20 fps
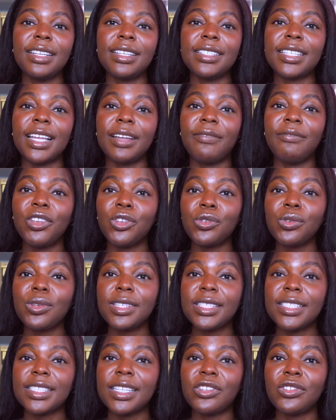is that
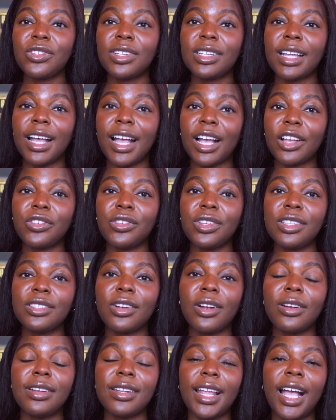visualization actions
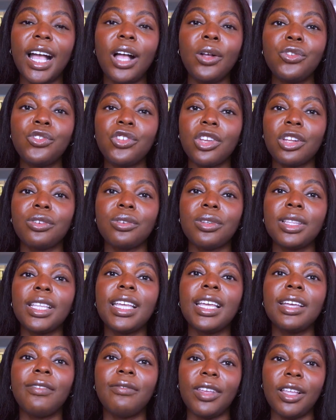are now
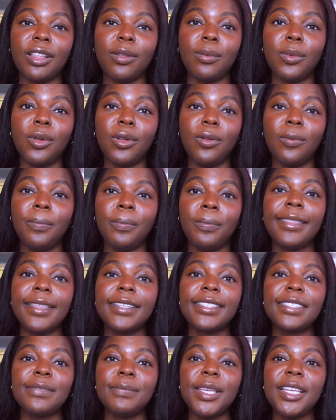generally available.
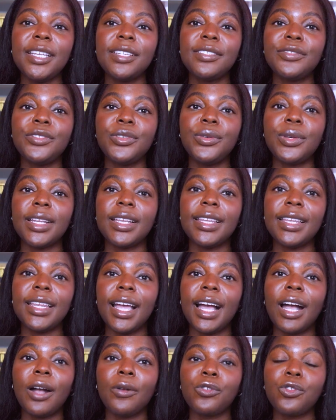This means you can
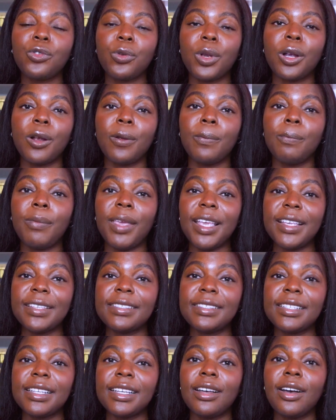now trigger
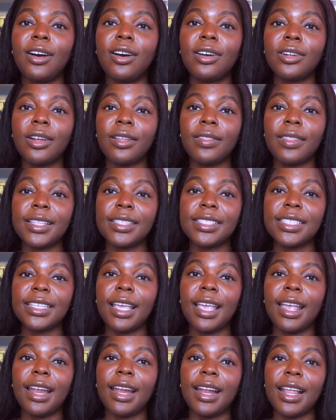basic
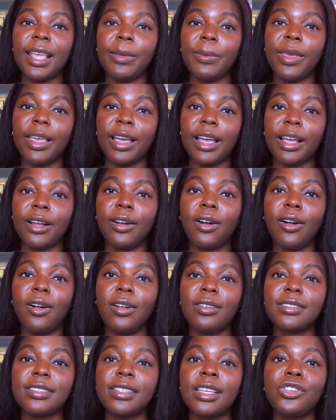unauthenticated API
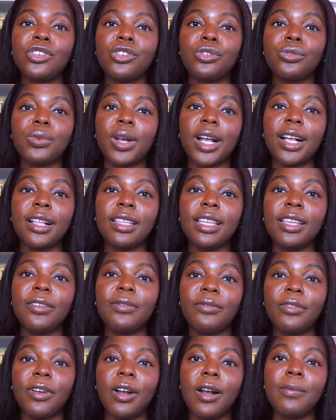calls directly
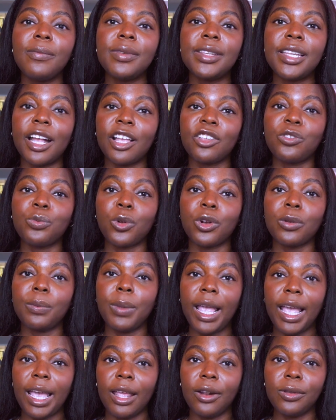from dashboard
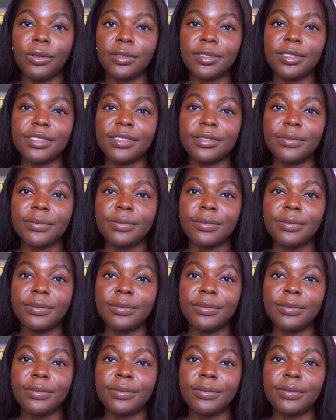panels.